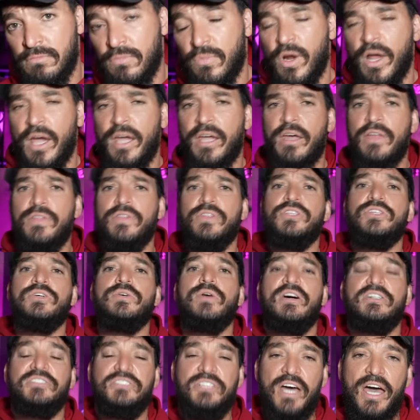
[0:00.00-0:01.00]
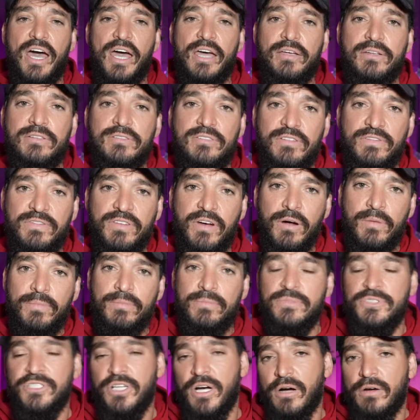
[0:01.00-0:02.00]
right, in the USA to film.
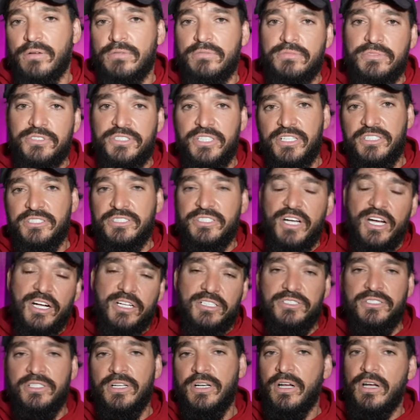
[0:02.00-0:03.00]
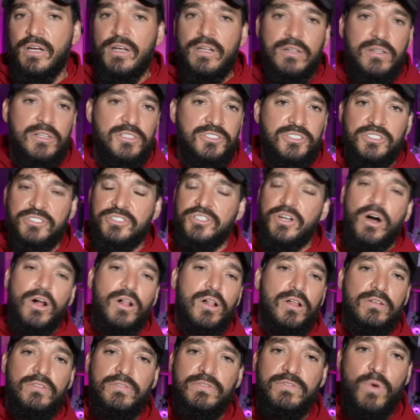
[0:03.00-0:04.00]
So 6, 6, let's just
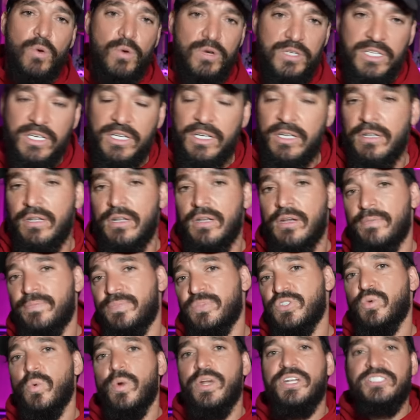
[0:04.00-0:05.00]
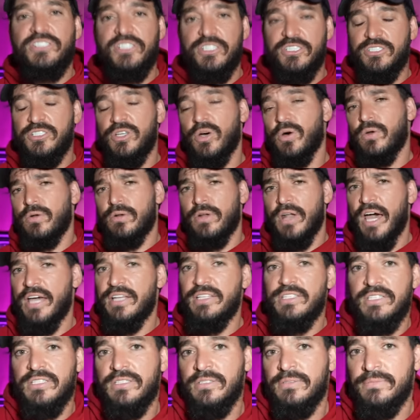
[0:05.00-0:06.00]
call it 14, 26 total
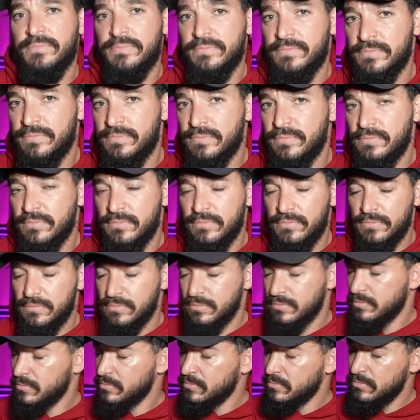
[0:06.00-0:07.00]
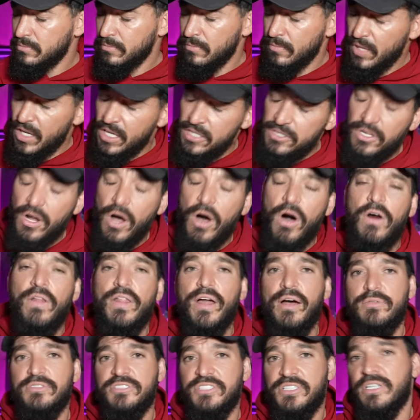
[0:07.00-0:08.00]
nights. Is all
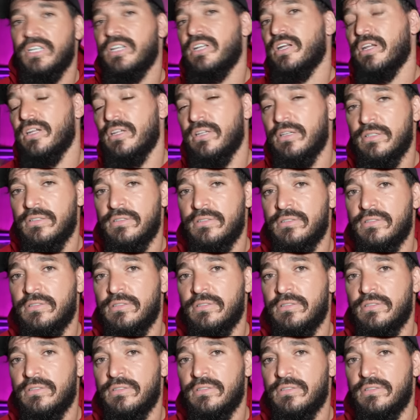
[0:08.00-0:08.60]
that was needed